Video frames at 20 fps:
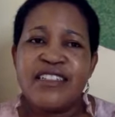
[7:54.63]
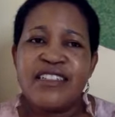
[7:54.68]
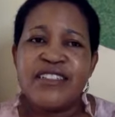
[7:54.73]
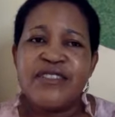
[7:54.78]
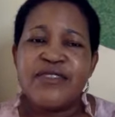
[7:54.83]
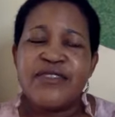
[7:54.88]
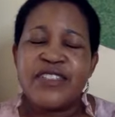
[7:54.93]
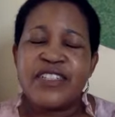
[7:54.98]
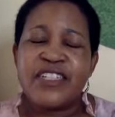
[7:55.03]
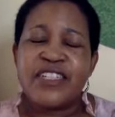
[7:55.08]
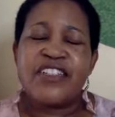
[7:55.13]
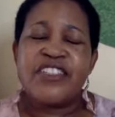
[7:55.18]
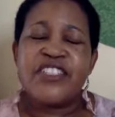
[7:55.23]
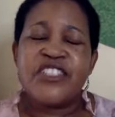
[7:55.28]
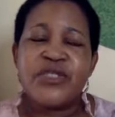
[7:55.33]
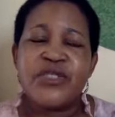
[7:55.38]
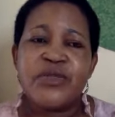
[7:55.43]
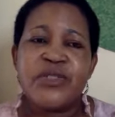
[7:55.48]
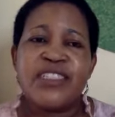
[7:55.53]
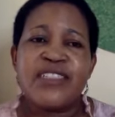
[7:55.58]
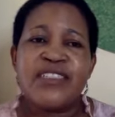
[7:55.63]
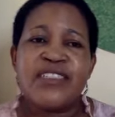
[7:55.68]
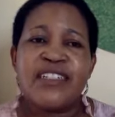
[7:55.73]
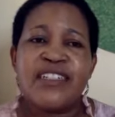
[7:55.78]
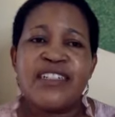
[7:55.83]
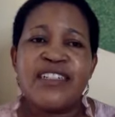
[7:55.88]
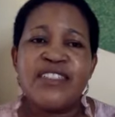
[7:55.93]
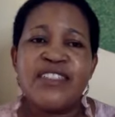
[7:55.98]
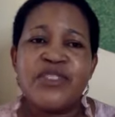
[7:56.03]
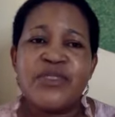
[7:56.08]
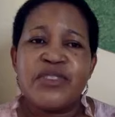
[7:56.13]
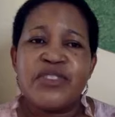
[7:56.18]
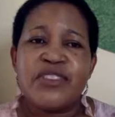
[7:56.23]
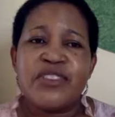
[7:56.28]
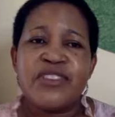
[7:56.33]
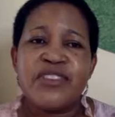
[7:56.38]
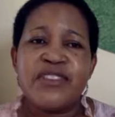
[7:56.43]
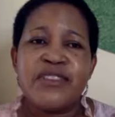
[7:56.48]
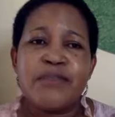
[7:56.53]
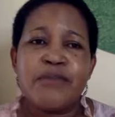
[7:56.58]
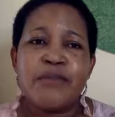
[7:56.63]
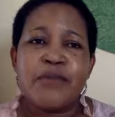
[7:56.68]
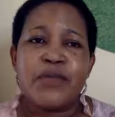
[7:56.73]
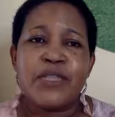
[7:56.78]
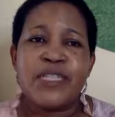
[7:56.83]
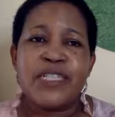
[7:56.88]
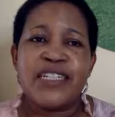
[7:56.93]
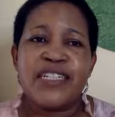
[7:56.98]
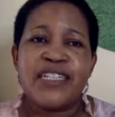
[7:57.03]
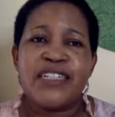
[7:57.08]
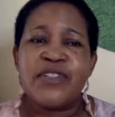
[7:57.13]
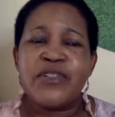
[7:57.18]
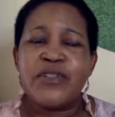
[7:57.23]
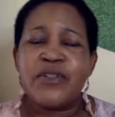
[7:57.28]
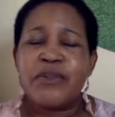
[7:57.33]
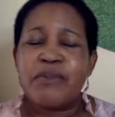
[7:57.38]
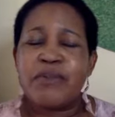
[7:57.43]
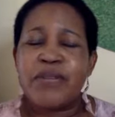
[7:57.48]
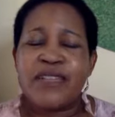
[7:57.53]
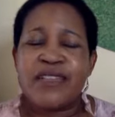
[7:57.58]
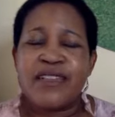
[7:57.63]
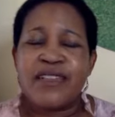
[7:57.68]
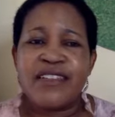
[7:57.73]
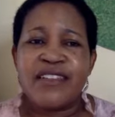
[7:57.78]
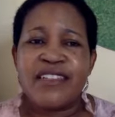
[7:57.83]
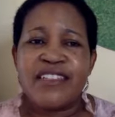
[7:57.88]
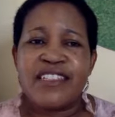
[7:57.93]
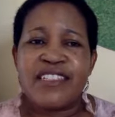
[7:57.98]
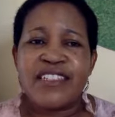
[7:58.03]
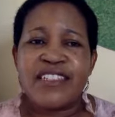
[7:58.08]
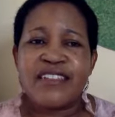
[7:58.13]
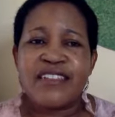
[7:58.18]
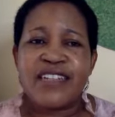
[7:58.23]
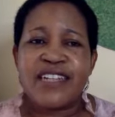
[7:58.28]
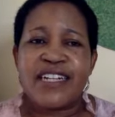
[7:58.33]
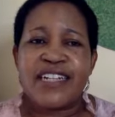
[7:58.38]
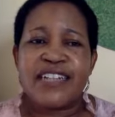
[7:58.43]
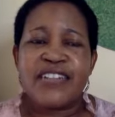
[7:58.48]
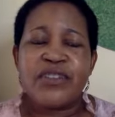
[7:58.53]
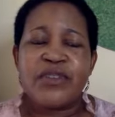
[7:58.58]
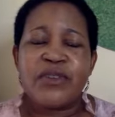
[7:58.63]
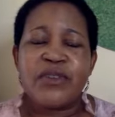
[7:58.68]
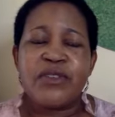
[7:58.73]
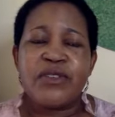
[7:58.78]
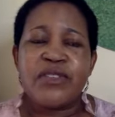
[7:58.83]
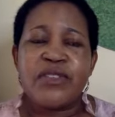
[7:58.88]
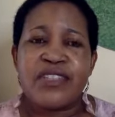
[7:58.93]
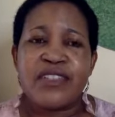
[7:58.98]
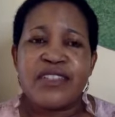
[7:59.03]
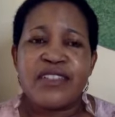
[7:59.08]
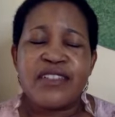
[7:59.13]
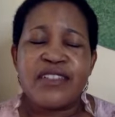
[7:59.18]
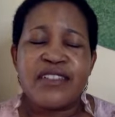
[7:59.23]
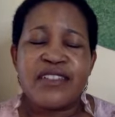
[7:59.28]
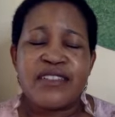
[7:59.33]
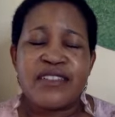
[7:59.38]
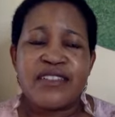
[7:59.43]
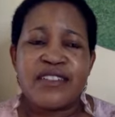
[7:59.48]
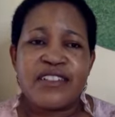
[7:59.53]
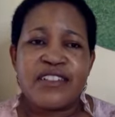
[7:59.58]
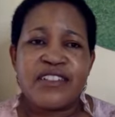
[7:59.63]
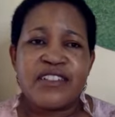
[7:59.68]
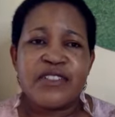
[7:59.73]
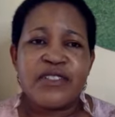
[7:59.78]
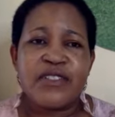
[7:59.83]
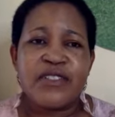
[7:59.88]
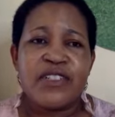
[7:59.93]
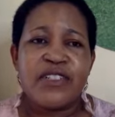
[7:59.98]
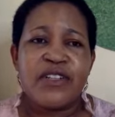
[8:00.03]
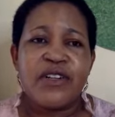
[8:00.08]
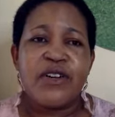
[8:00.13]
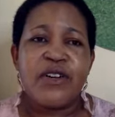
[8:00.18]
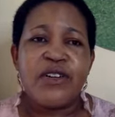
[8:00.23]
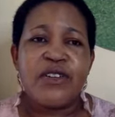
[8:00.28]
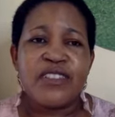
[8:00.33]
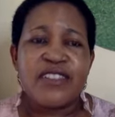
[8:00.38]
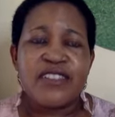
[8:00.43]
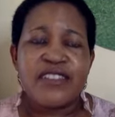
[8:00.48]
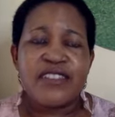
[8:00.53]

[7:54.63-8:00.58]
if you can't do it daily, do it in weekly or monthly, just write all the things that, all the